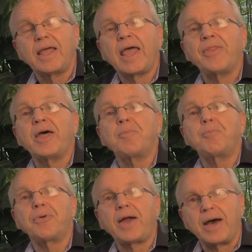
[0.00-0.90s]
and then
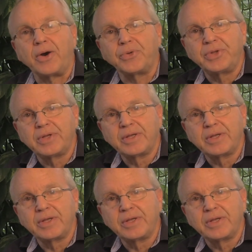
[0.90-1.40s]
proud,